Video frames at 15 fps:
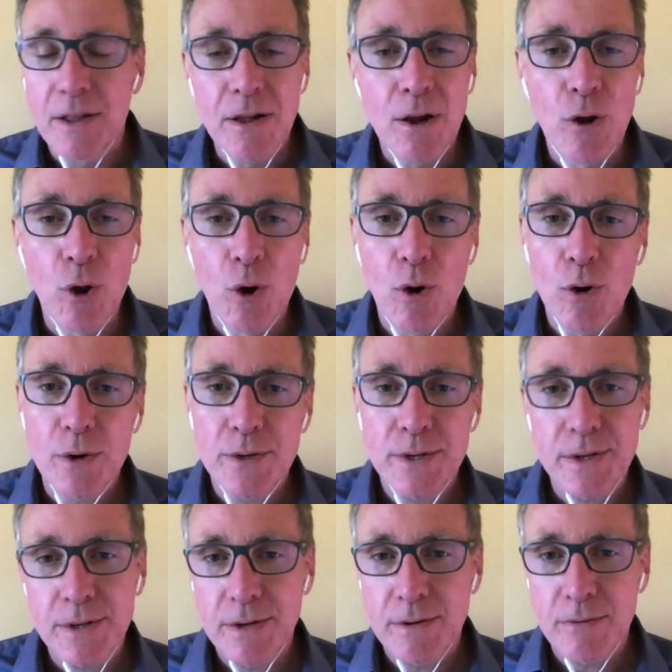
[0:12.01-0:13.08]

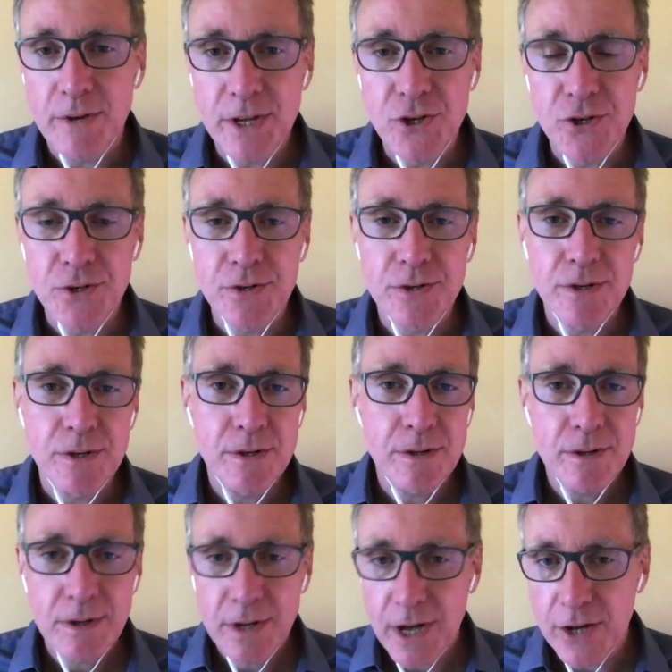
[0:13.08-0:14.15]
laws, regional,
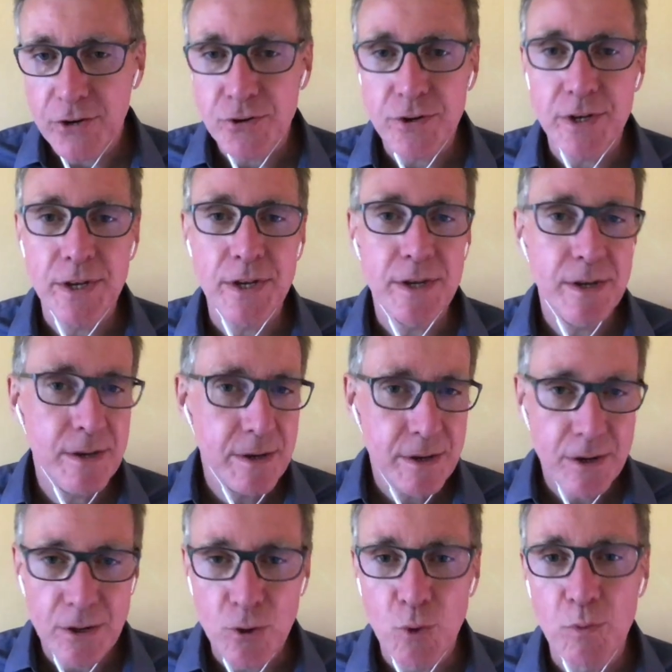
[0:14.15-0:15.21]
country,
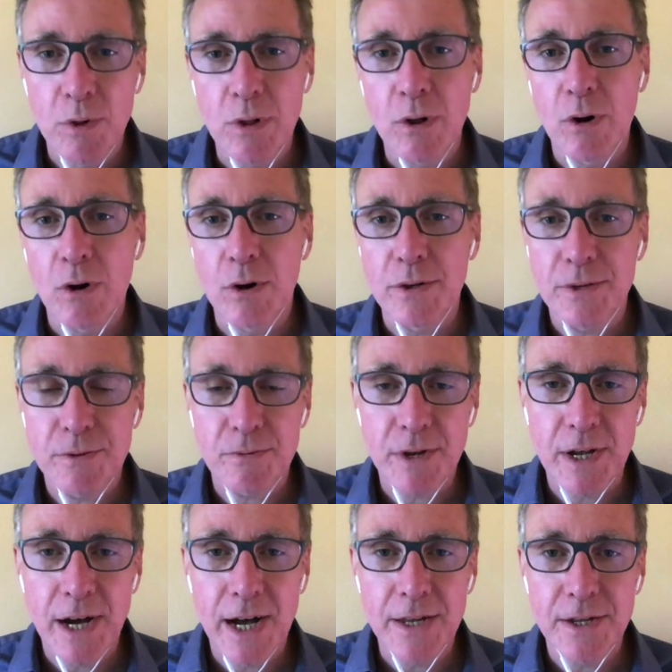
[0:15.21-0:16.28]
global laws
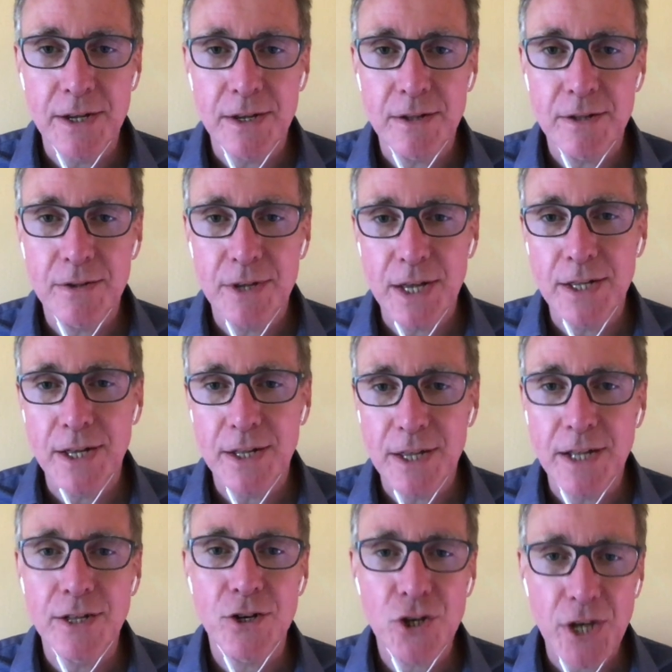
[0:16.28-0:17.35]
regarding
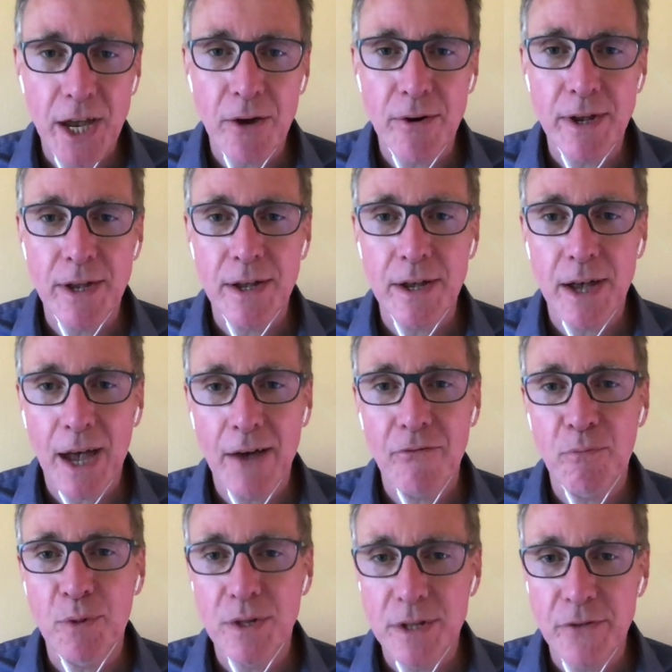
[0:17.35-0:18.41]
data sharing
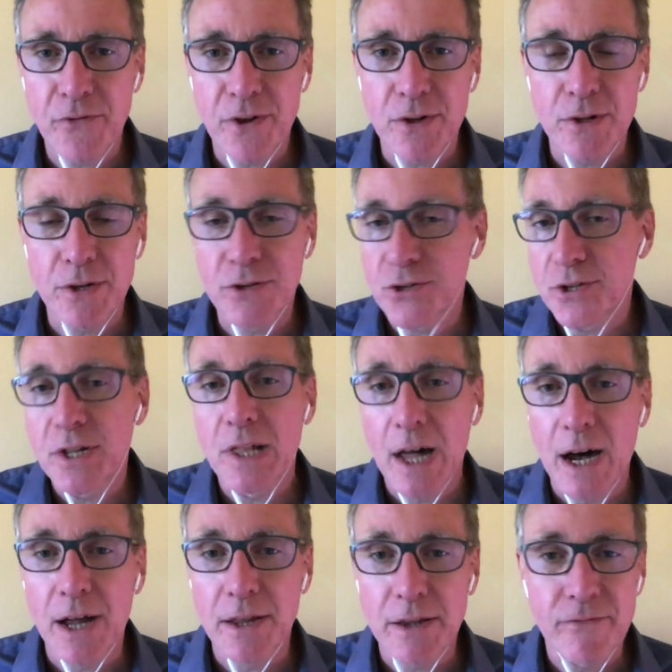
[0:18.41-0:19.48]
have been difficult and still
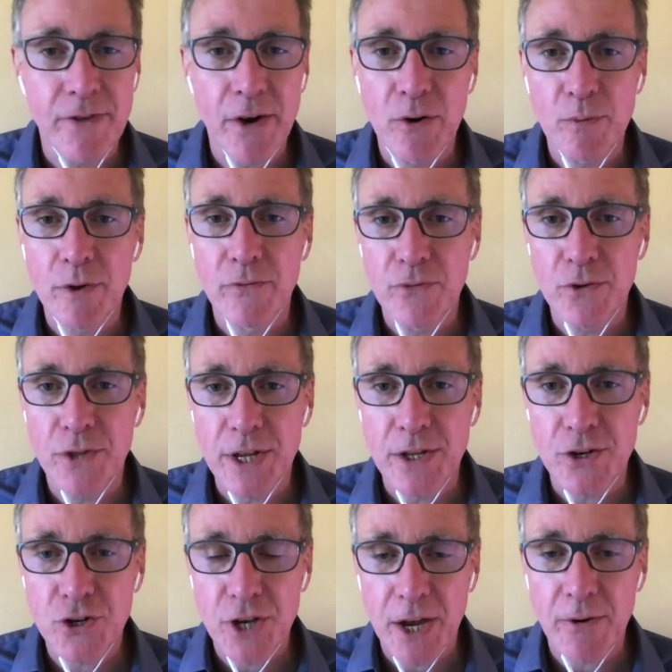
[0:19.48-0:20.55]
are. The environment for
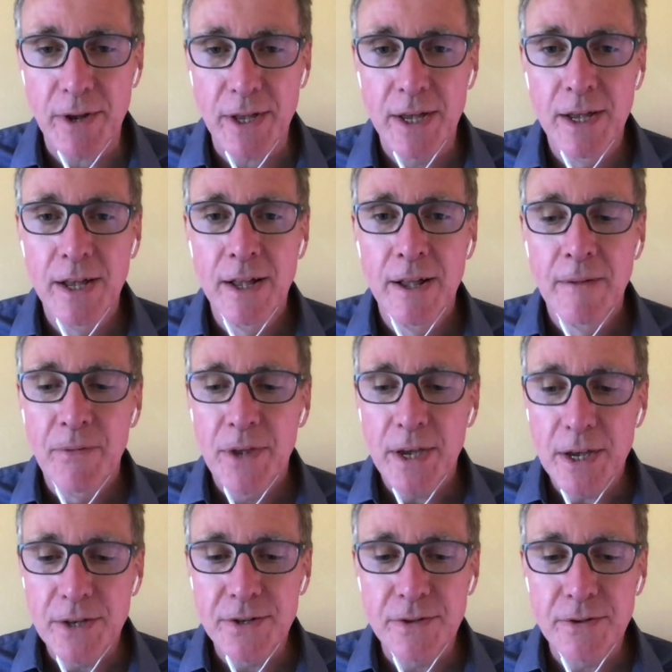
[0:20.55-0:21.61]
data sharing
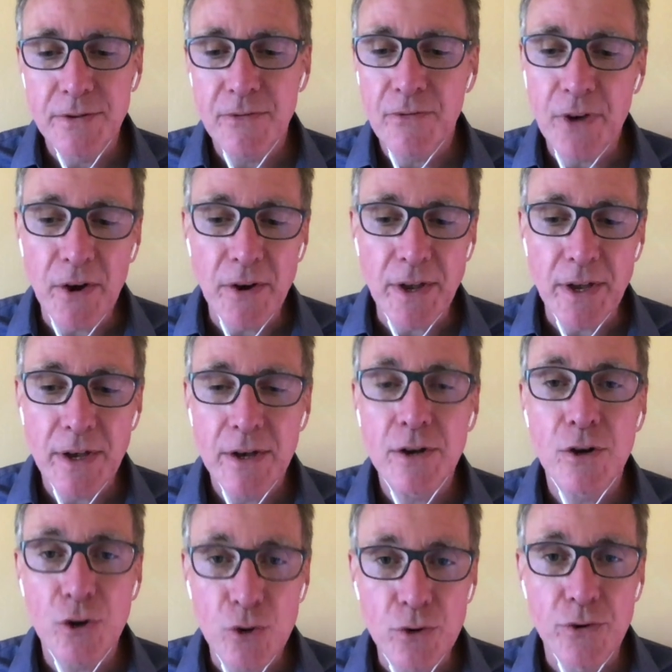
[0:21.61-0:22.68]
isn't very
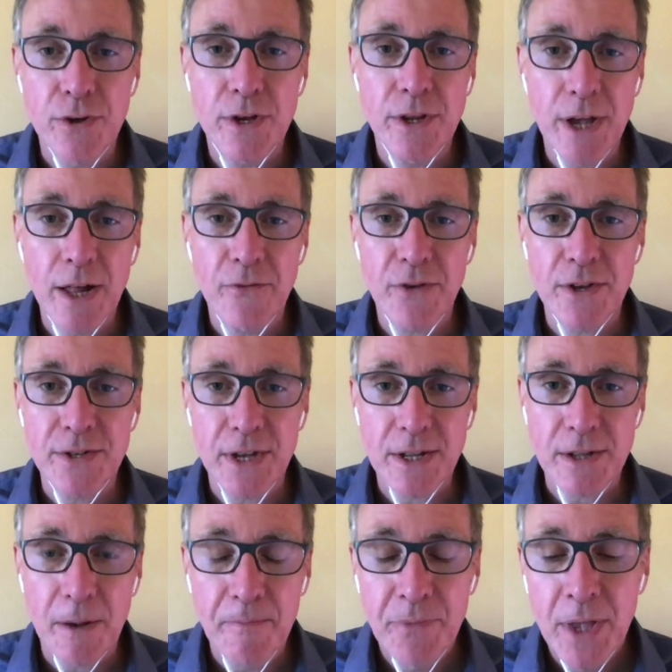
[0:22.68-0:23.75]
good in the healthcare
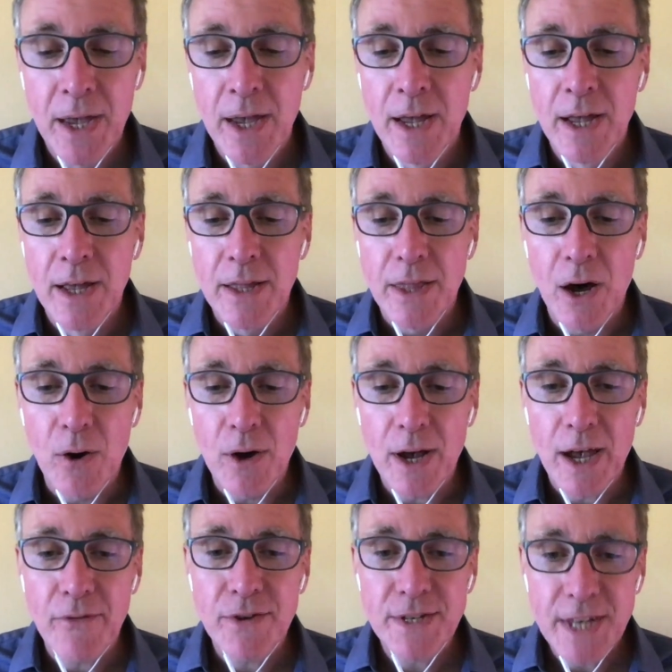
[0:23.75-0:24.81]
sector. Now,
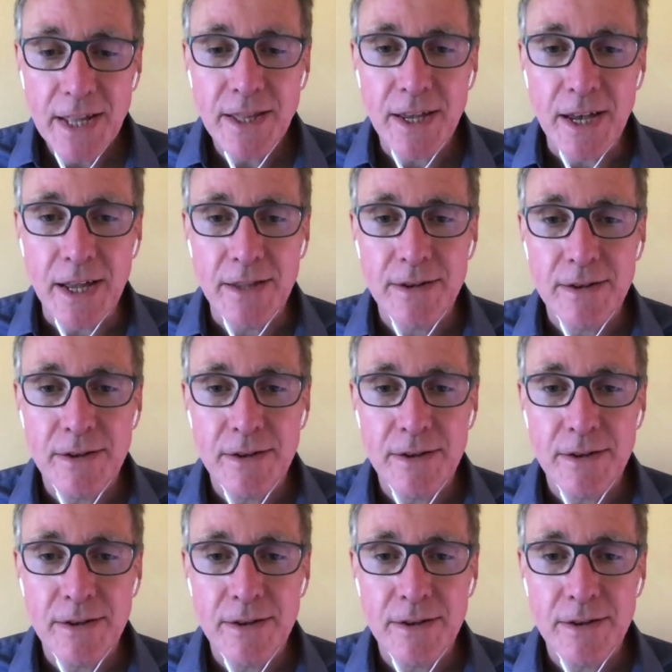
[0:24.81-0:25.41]
having said that,